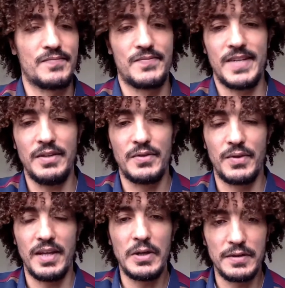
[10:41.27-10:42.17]
tend to
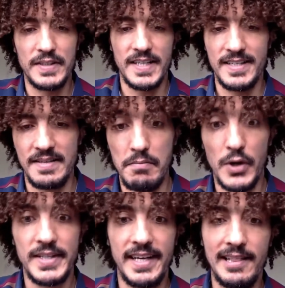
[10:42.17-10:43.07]
think of it as a
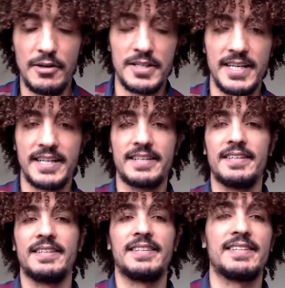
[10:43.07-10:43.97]
model or like
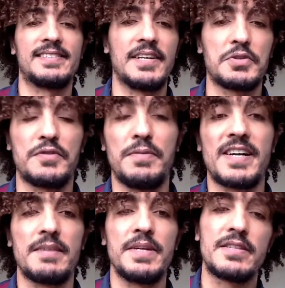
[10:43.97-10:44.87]
a set of
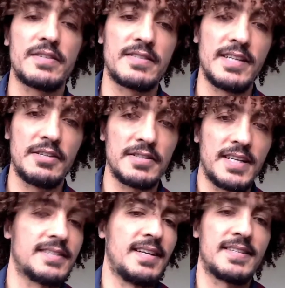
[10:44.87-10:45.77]
parameters and not
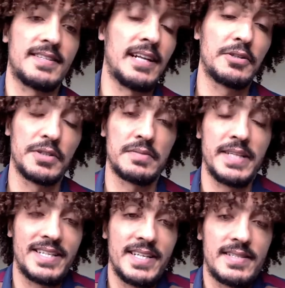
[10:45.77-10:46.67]
as, as an algorithm.
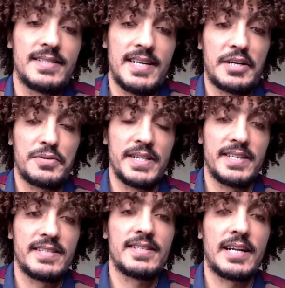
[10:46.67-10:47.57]
It is actually,
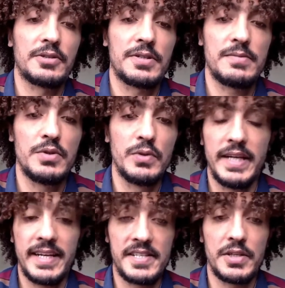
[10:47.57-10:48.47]
it is an algorithm. You will
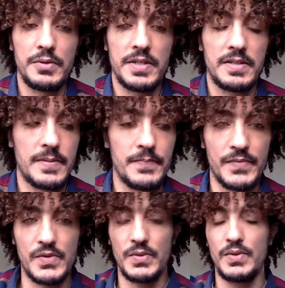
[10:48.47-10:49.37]
execute it.
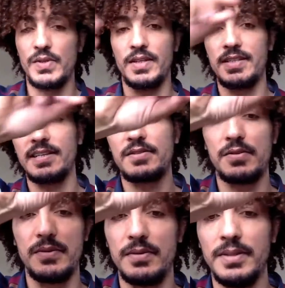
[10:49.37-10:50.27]
So it tells
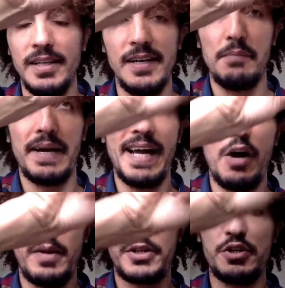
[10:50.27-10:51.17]
you by
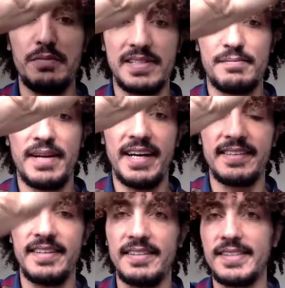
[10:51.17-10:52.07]
how much you multiply
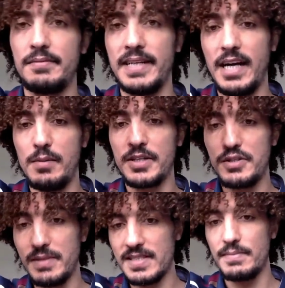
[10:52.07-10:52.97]
this and by how much
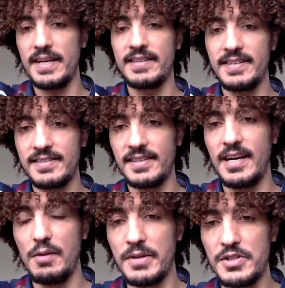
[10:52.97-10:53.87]
you multiply this and
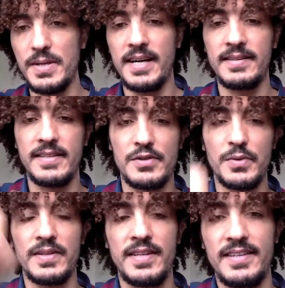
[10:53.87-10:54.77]
how much you add this
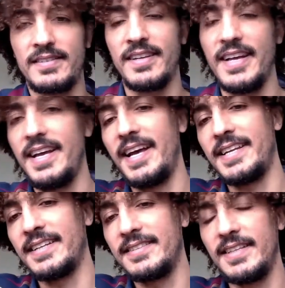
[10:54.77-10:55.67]
with this.
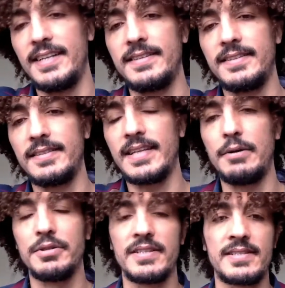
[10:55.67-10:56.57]
And at the end, this is
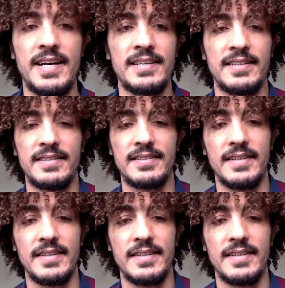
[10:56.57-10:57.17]
how you decide that,